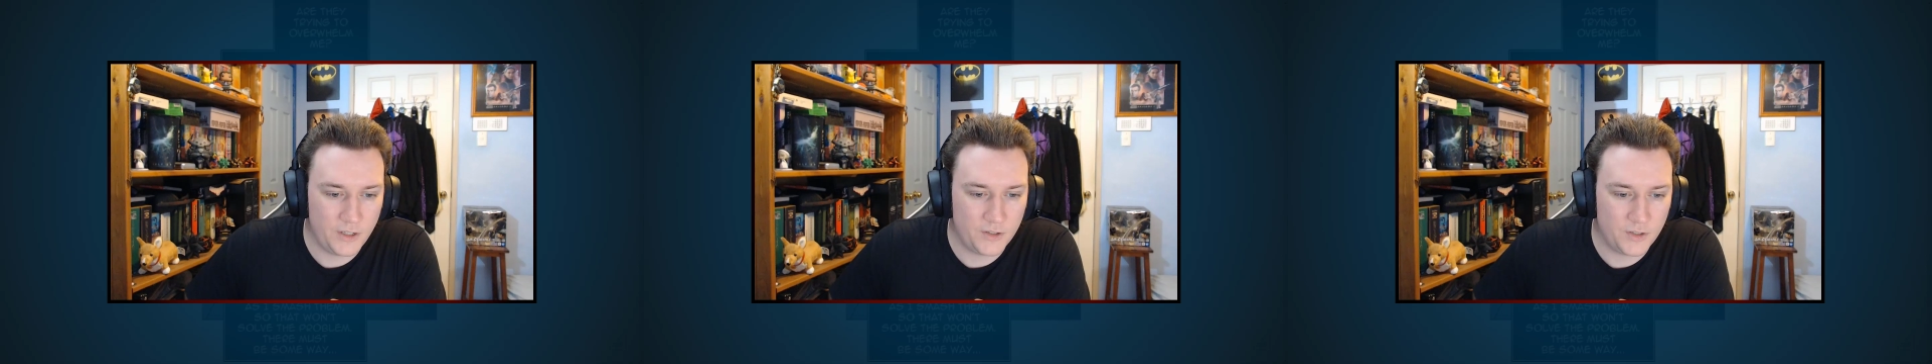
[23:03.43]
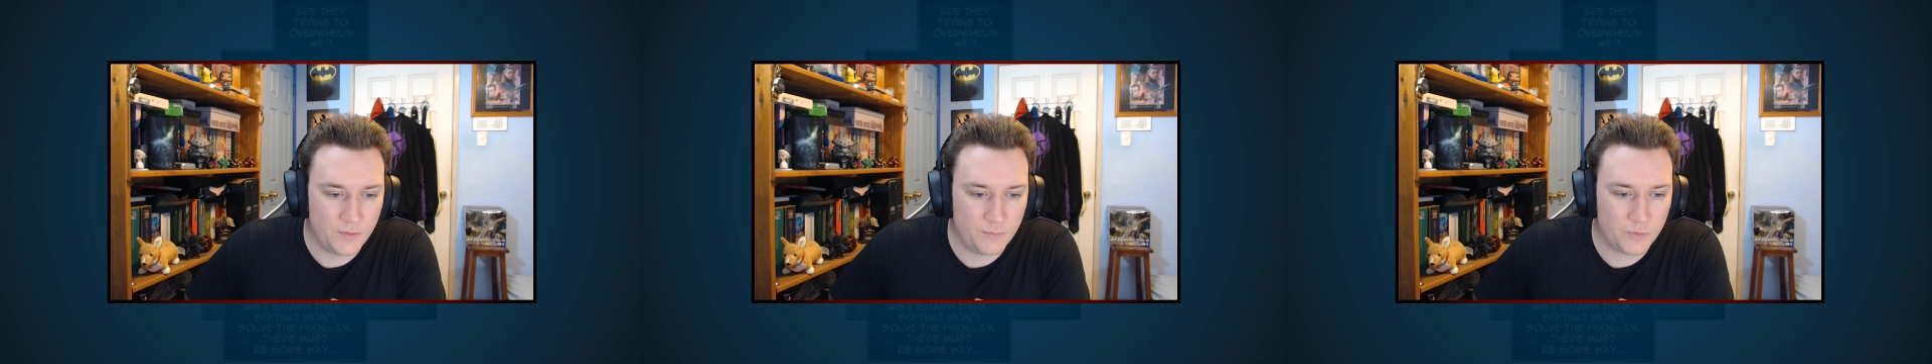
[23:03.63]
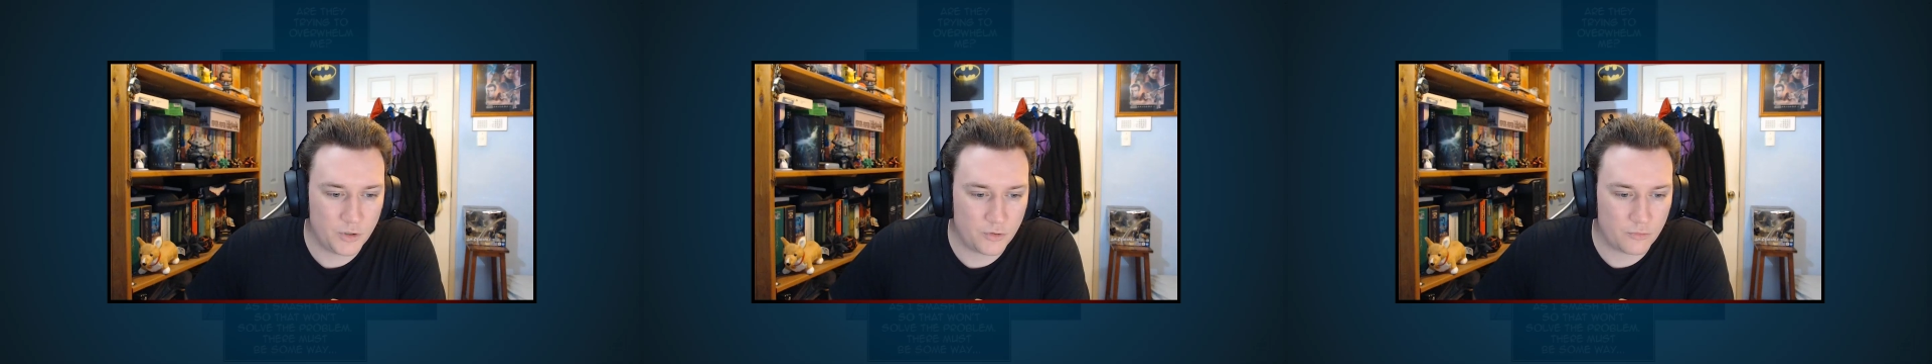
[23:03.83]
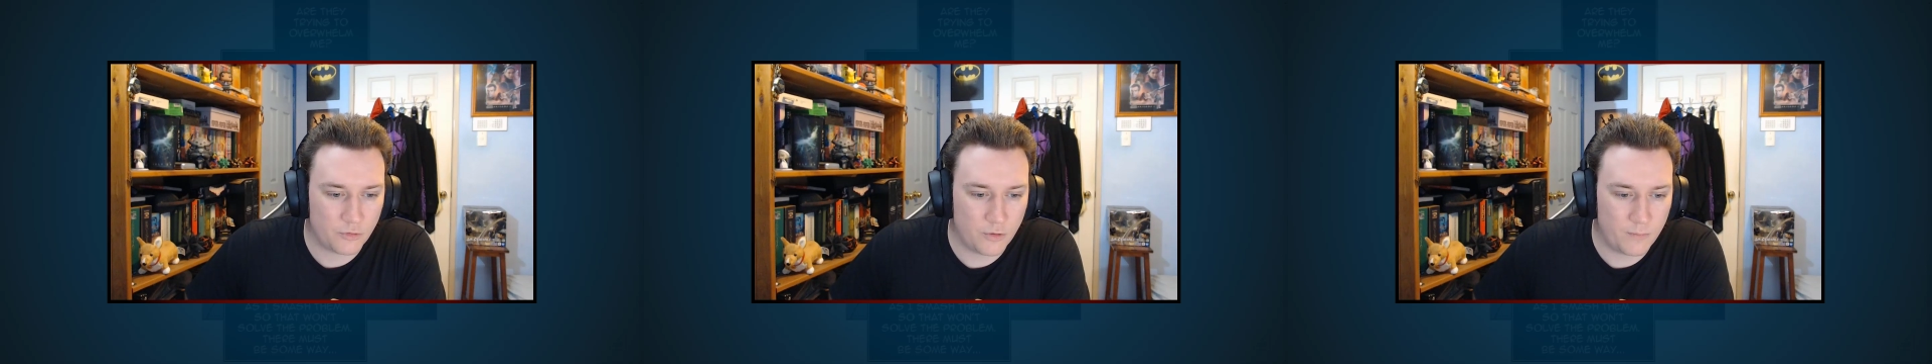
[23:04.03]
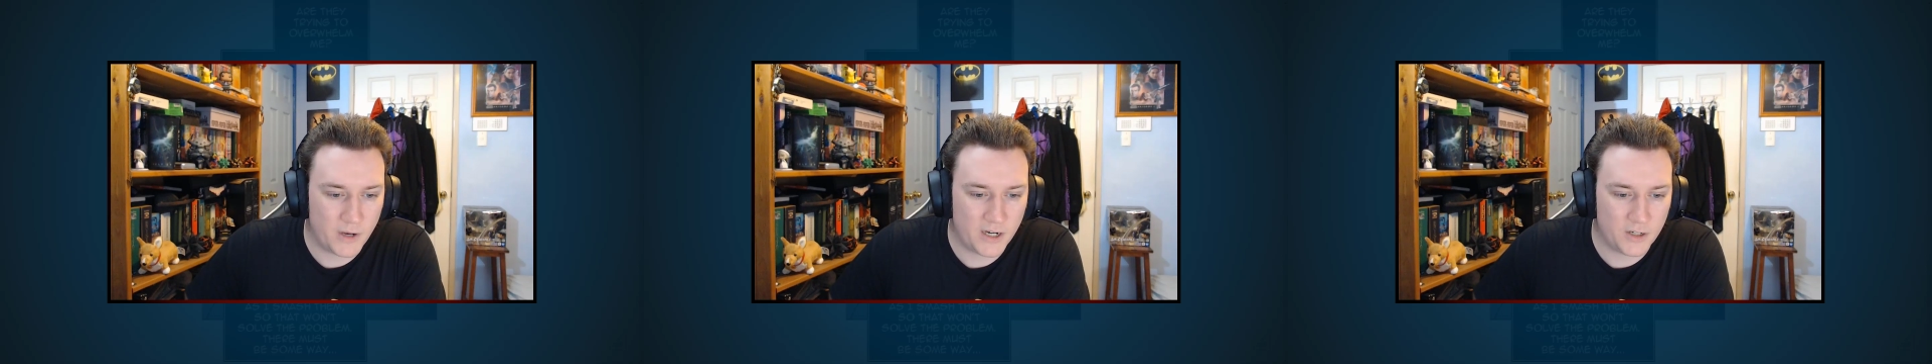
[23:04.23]
seem to grow
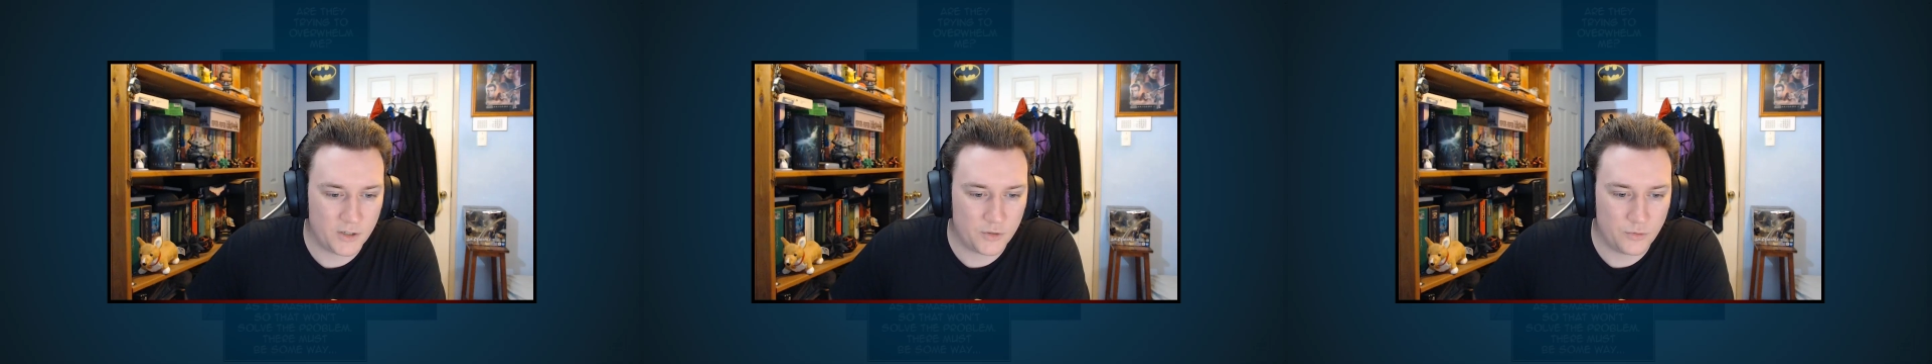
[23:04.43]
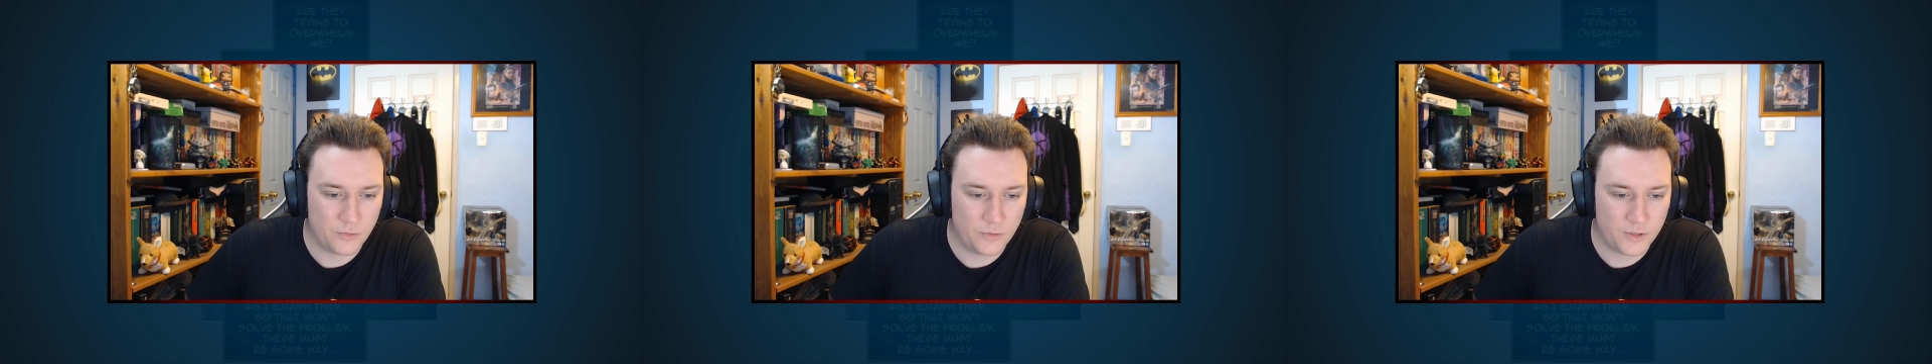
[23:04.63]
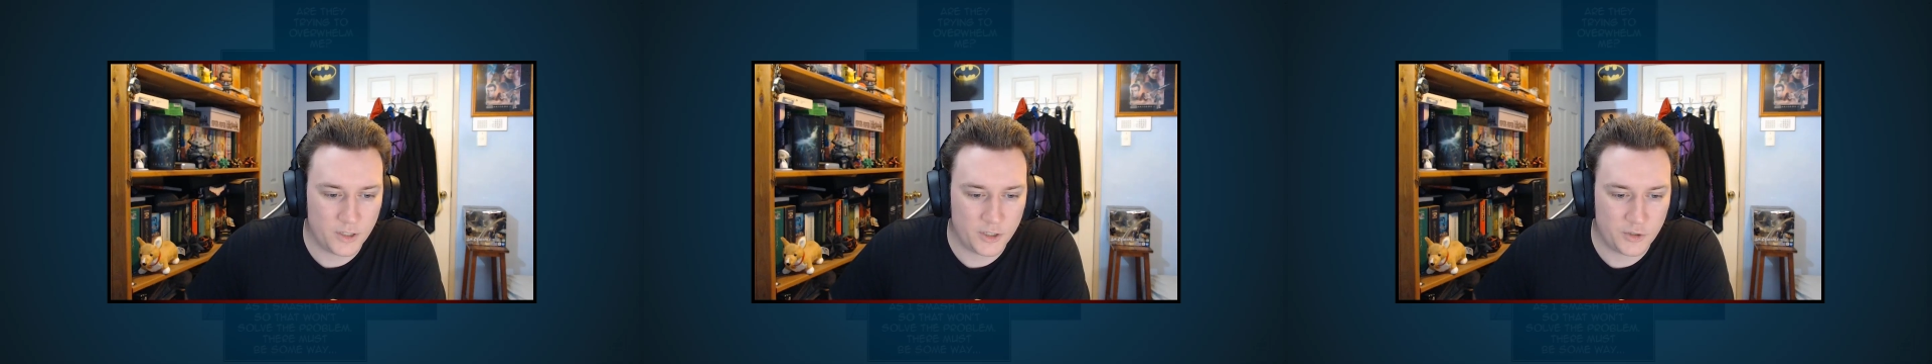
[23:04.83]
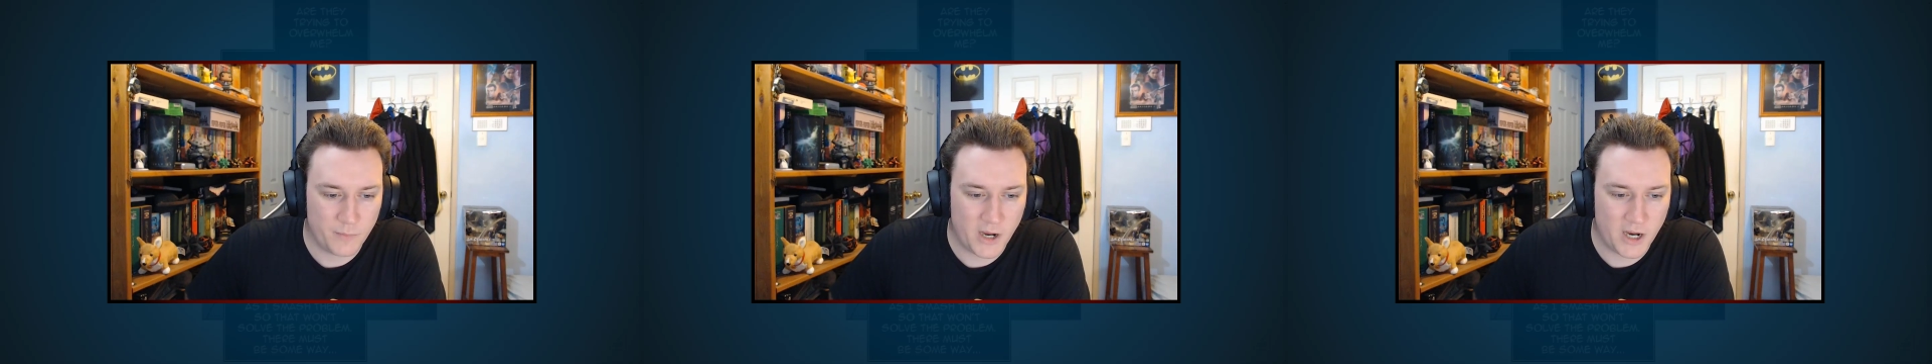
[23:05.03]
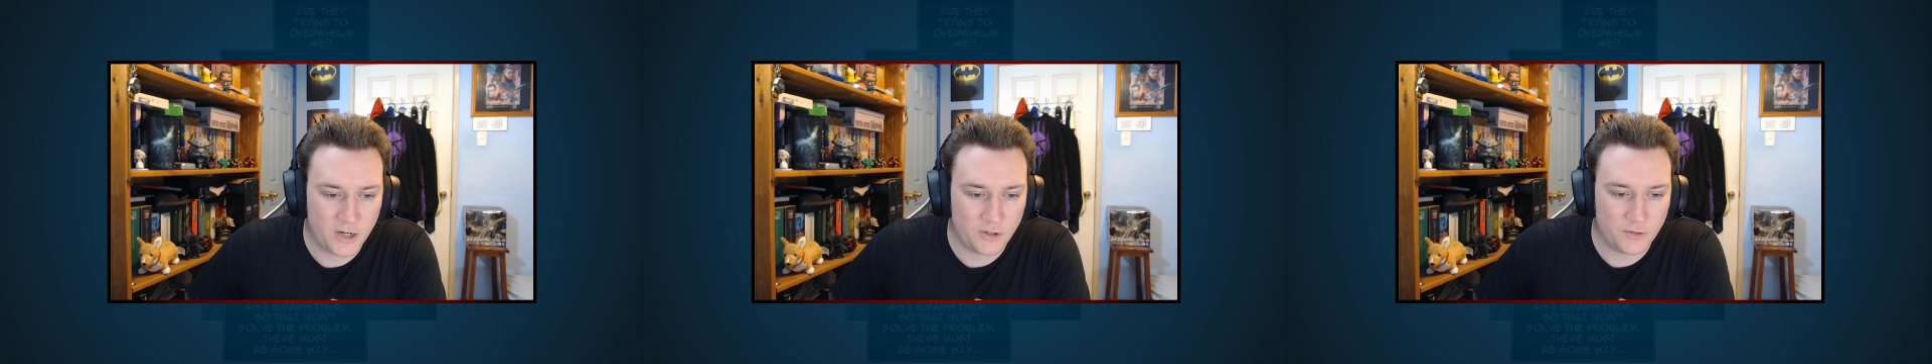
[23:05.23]
back as soon as I
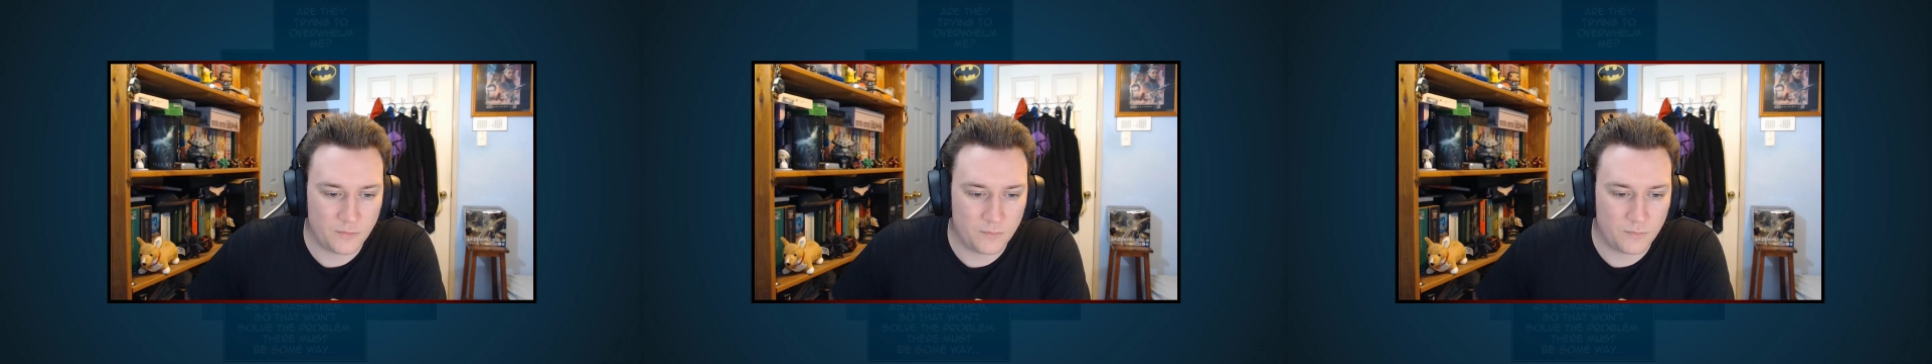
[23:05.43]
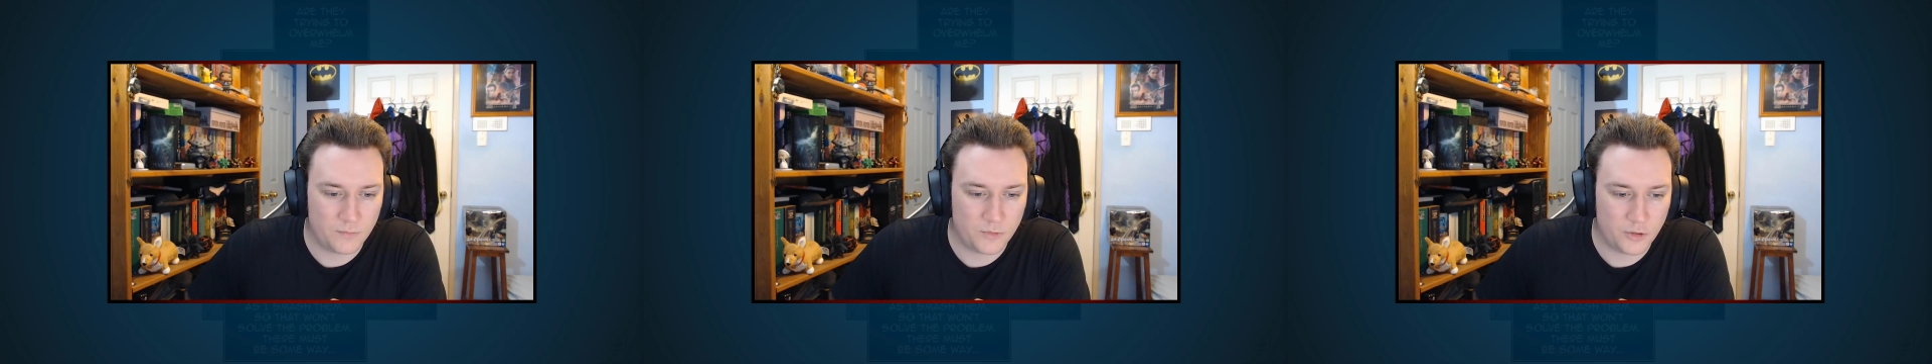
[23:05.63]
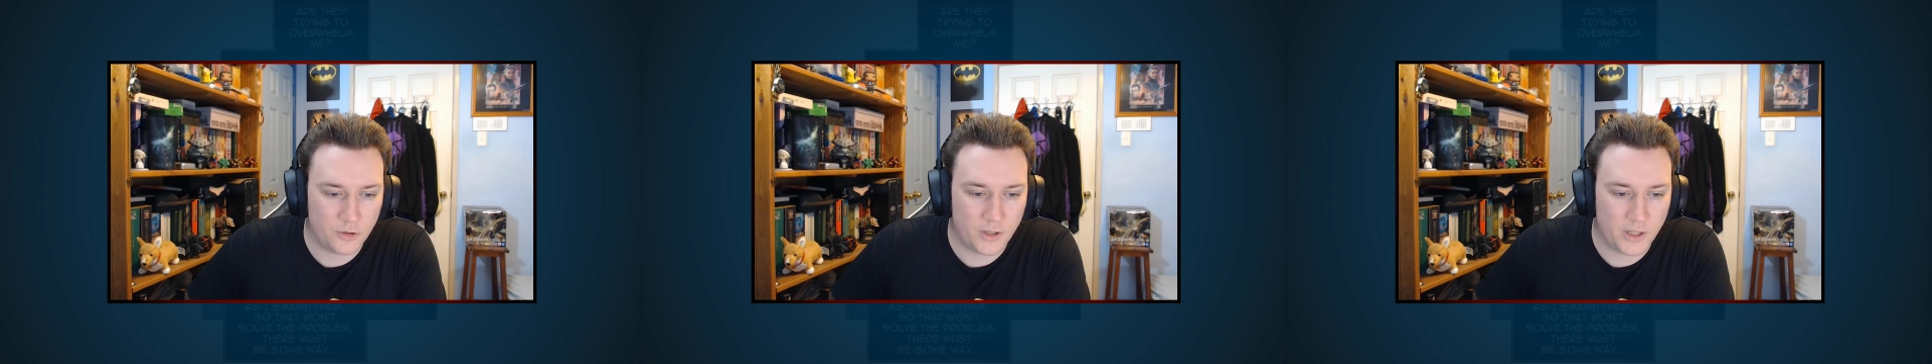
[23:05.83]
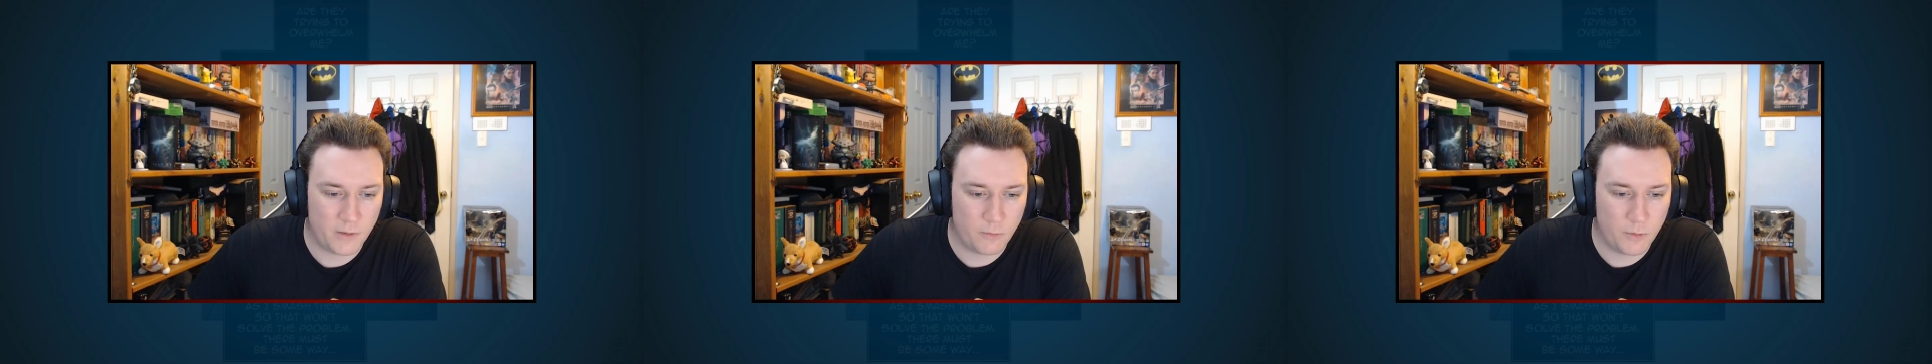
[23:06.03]
smash them, so that